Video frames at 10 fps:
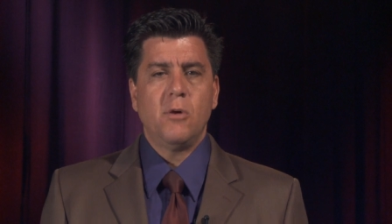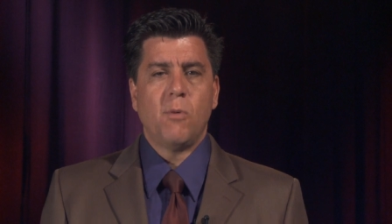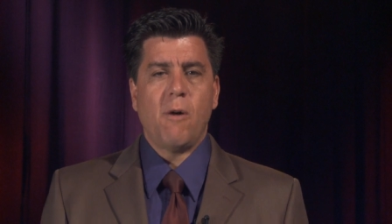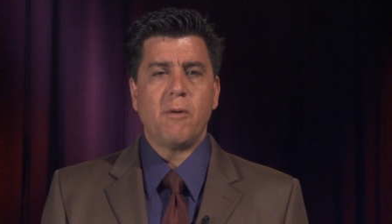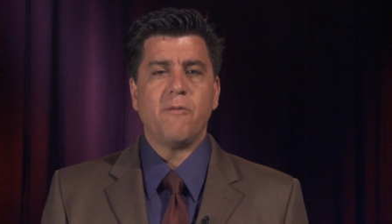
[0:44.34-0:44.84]

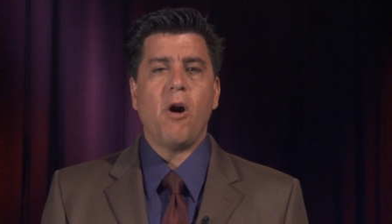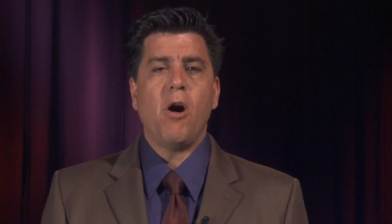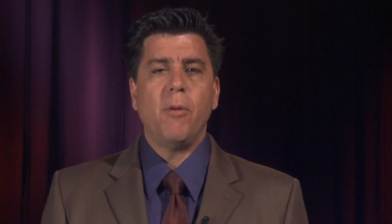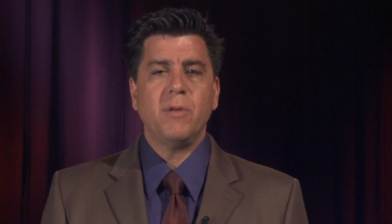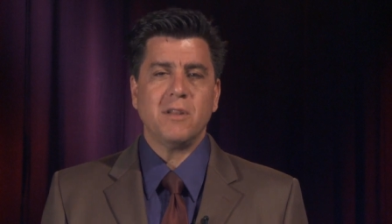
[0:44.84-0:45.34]
While we've
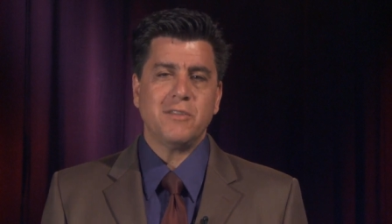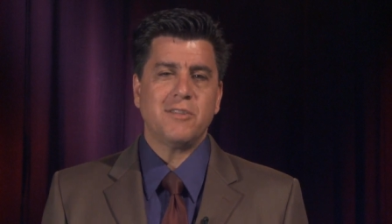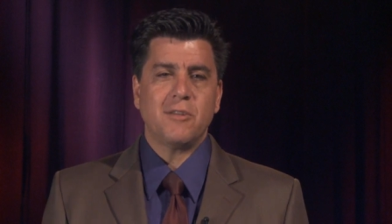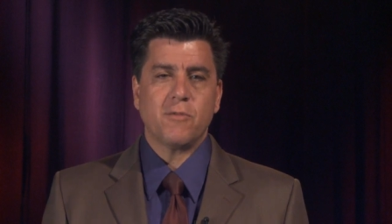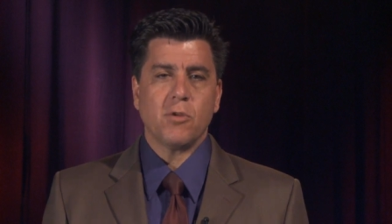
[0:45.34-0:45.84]
all been
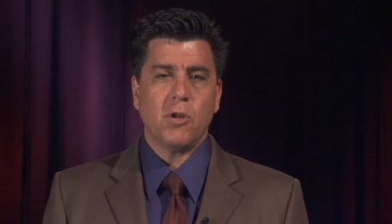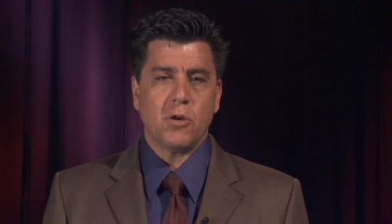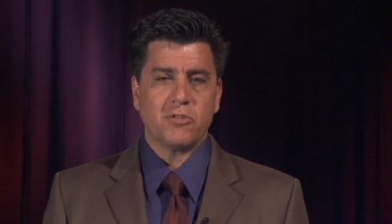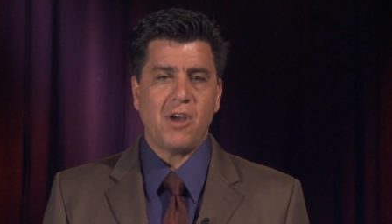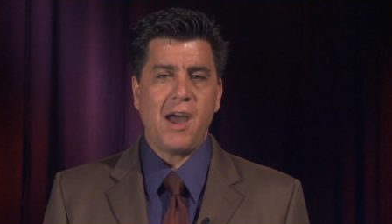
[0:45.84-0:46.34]
listening for a
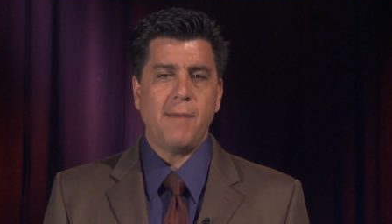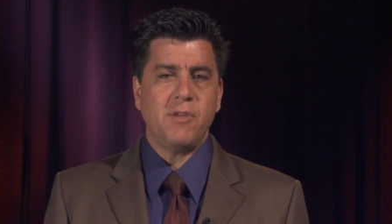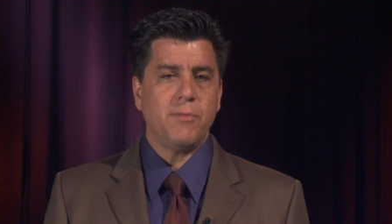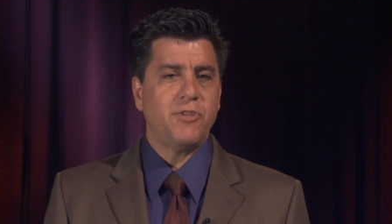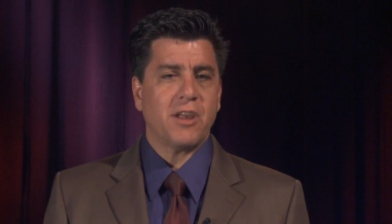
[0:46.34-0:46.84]
long time,
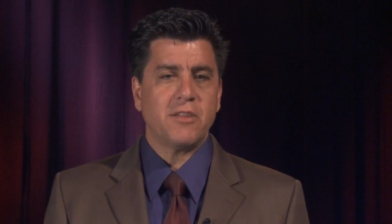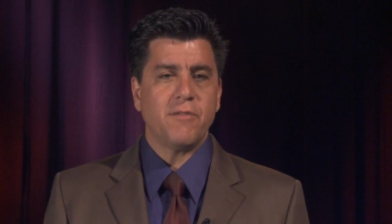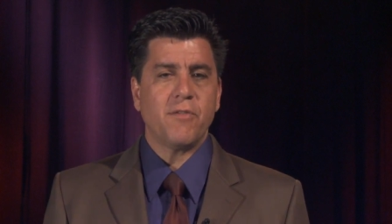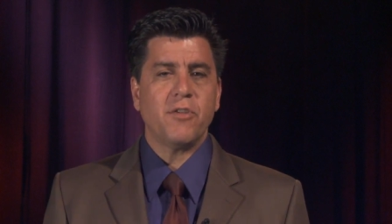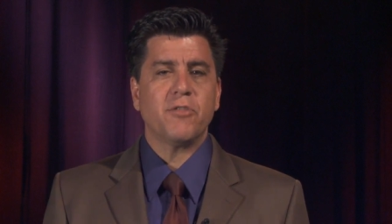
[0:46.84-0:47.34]
the
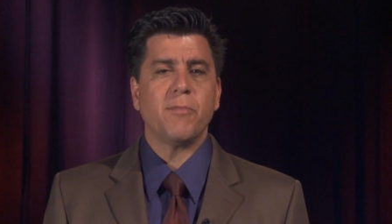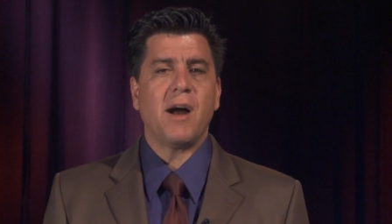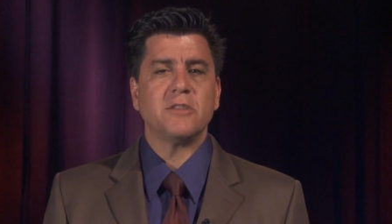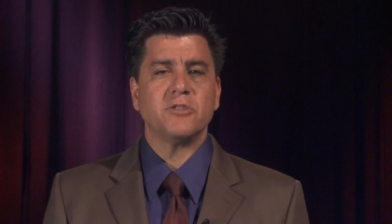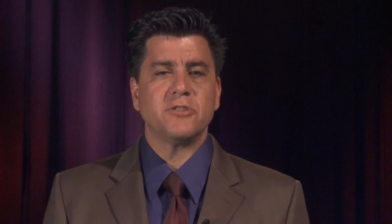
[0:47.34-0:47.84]
objective of this
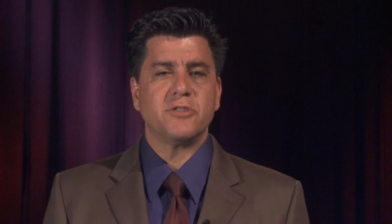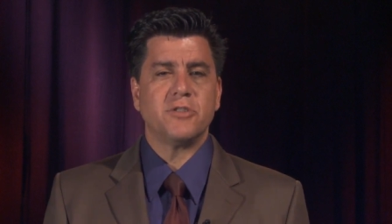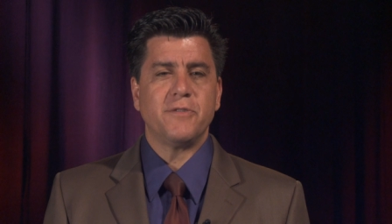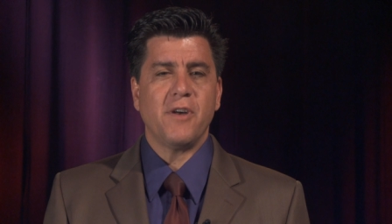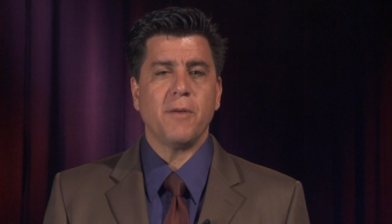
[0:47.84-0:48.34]
module is to
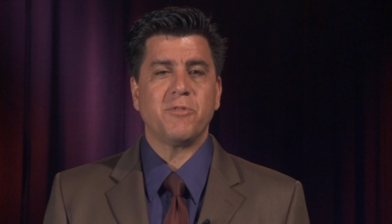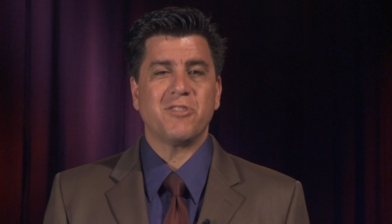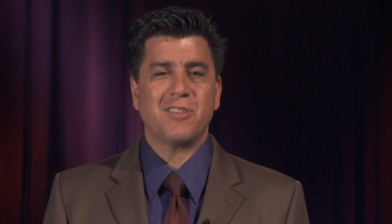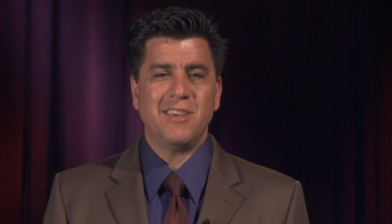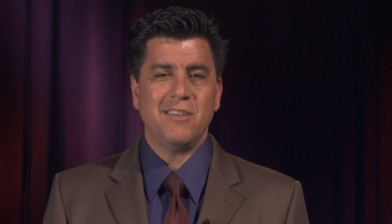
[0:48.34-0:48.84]
develop
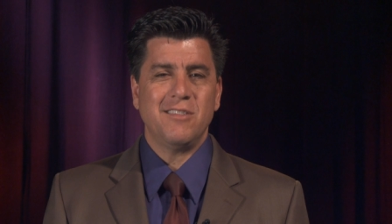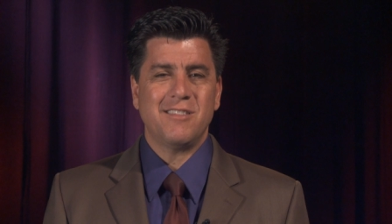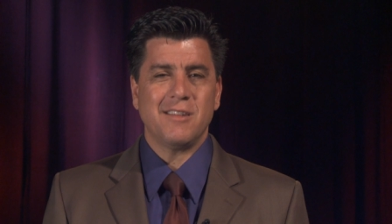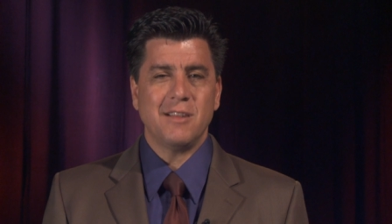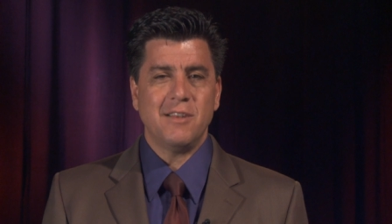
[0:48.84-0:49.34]
skills
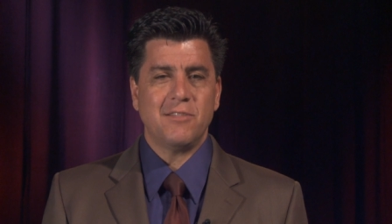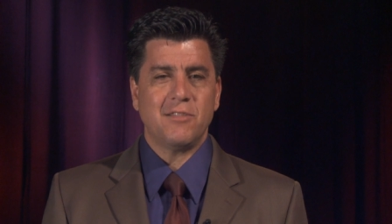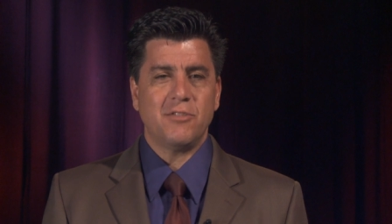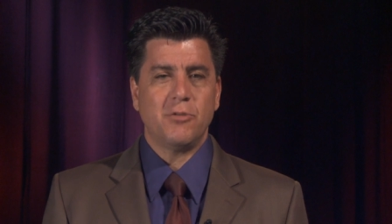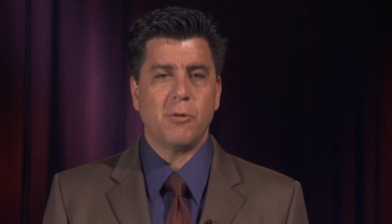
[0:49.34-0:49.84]
to
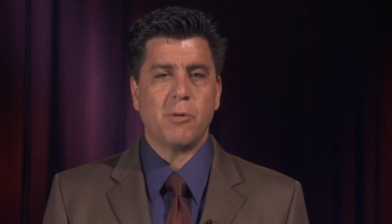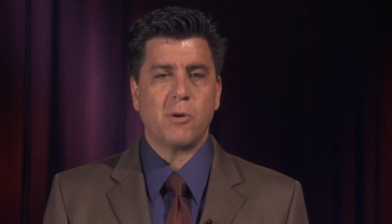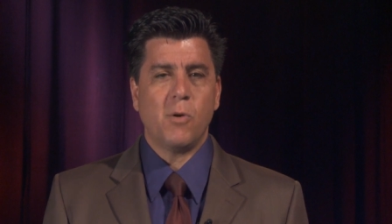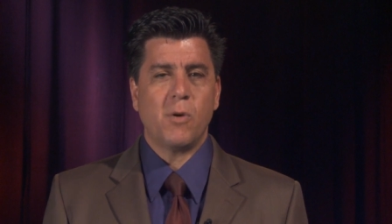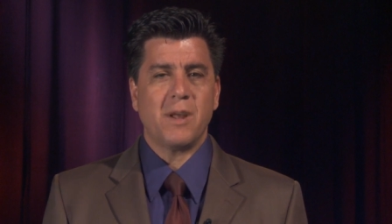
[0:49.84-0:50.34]
listen to a
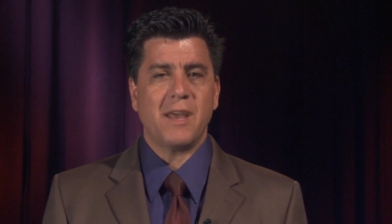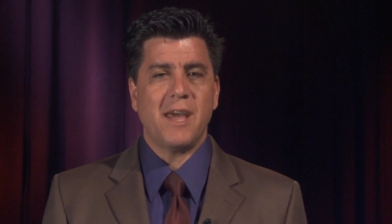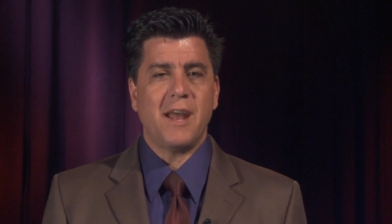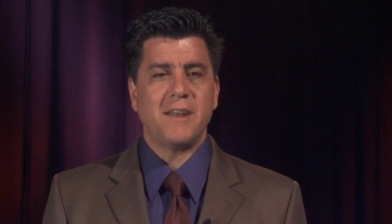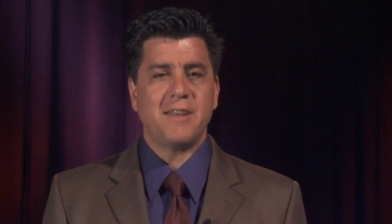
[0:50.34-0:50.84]
recording
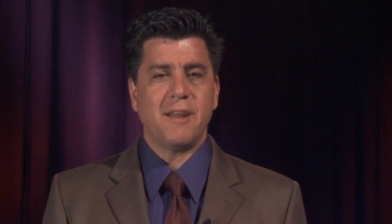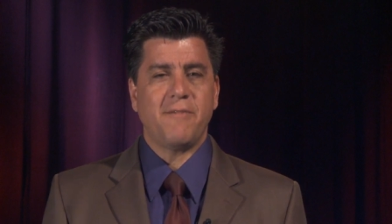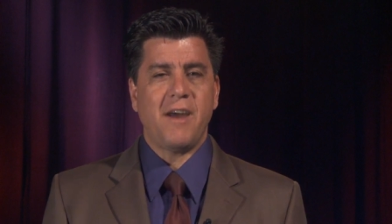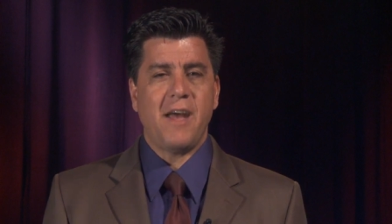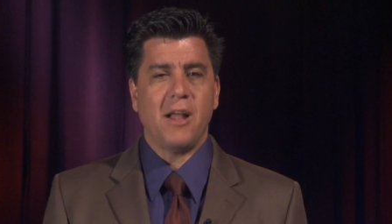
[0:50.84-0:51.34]
and
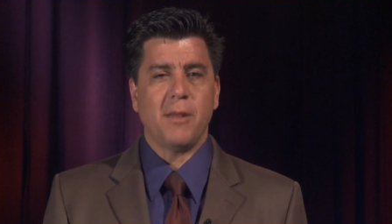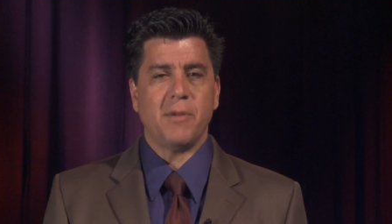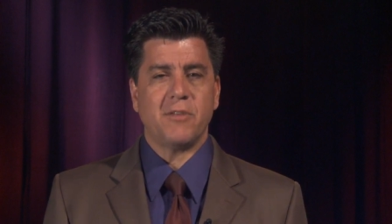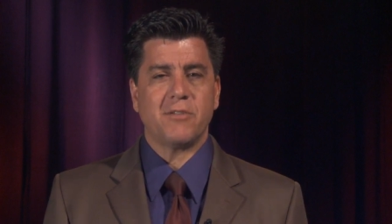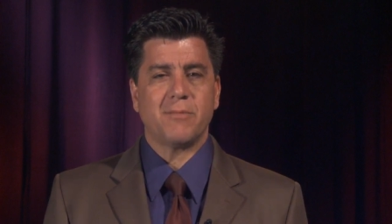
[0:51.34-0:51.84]
identify
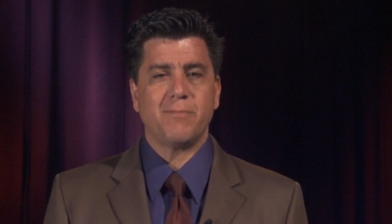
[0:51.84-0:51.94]
elements.